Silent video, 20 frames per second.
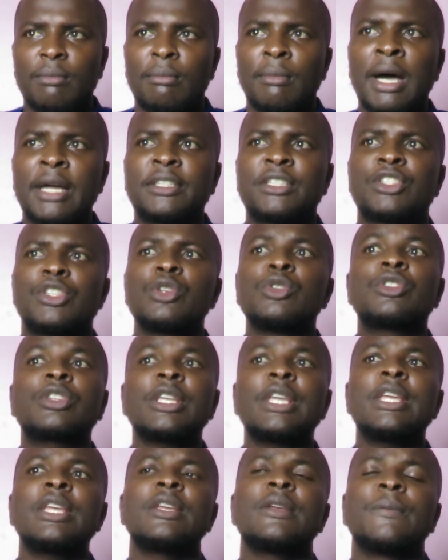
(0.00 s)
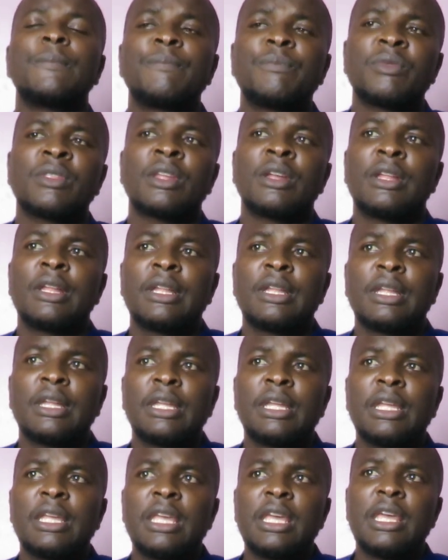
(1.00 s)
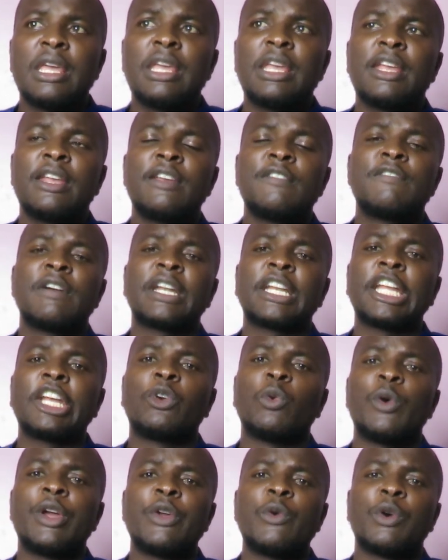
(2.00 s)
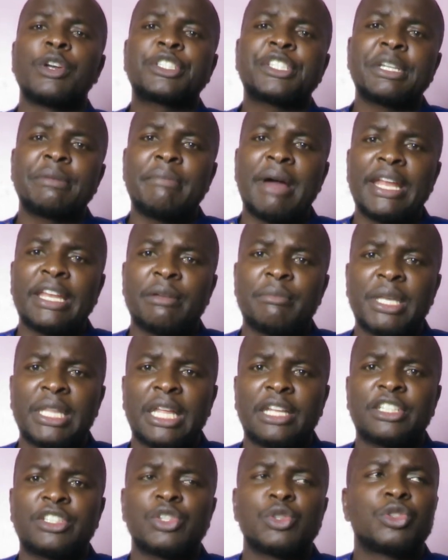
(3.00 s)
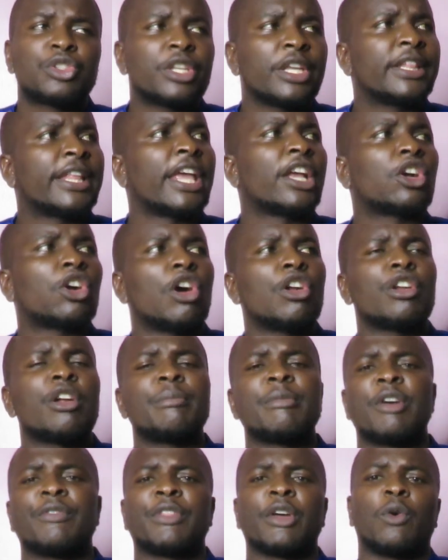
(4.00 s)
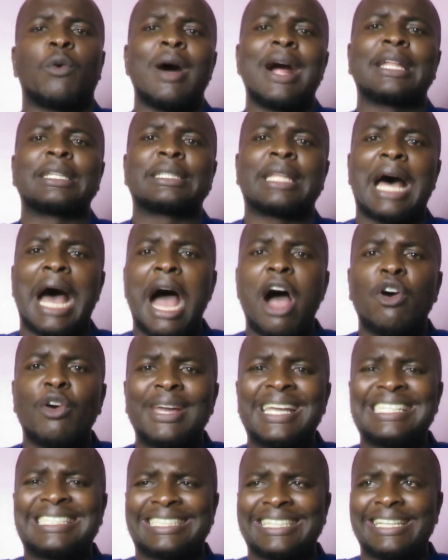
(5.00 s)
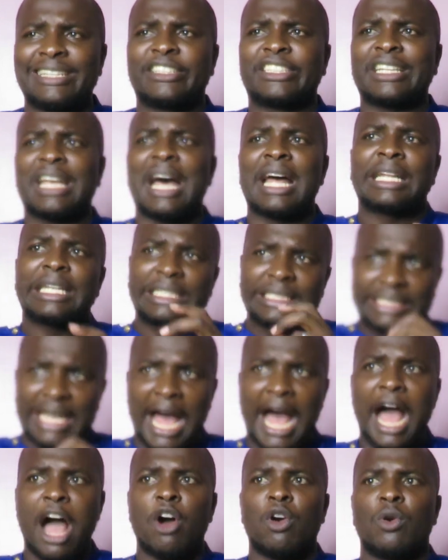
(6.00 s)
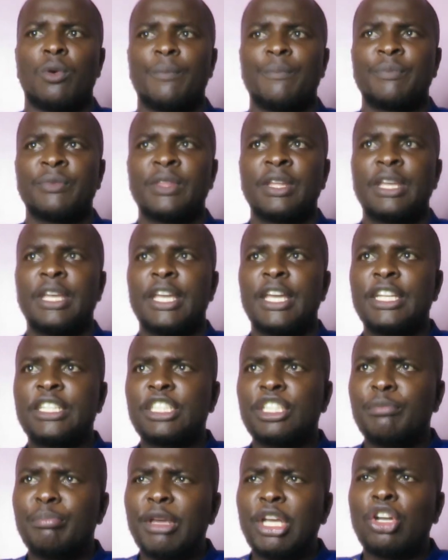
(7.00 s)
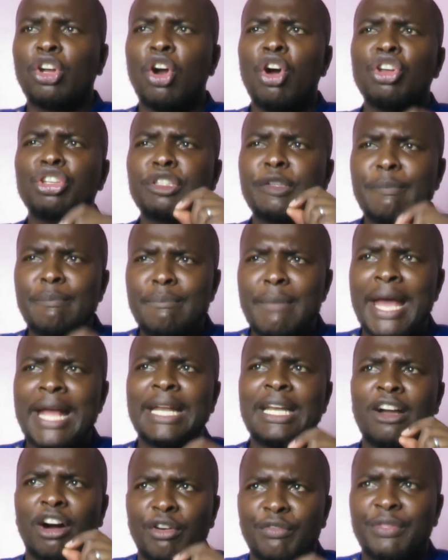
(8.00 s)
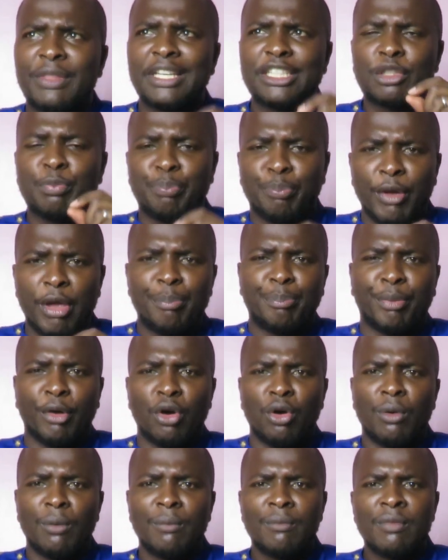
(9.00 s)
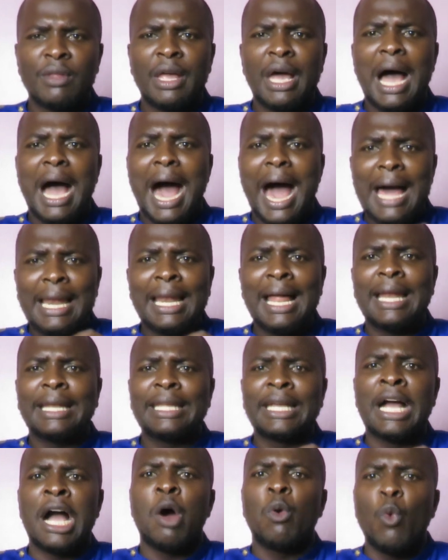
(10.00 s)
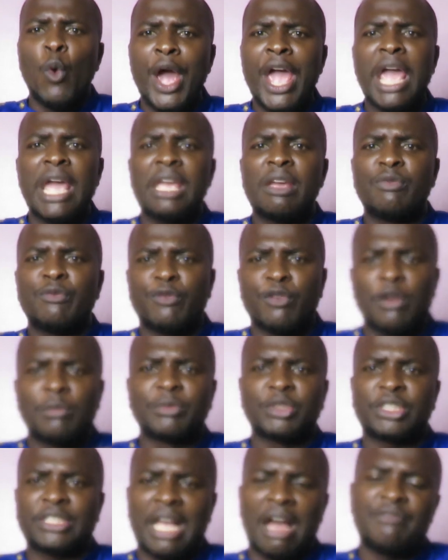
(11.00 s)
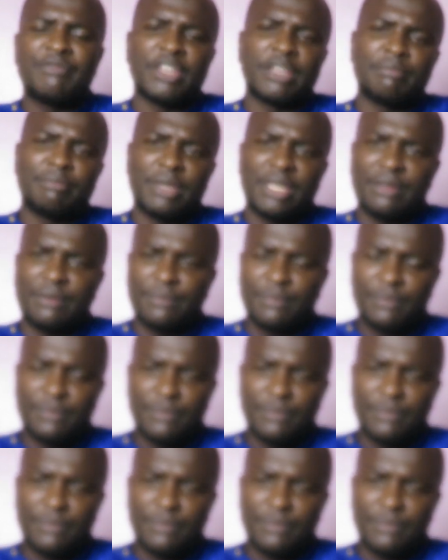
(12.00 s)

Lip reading: But you see, even he was reminding me that you see the economy of the world, how it is at now. It is because many of these people are running away from serving me.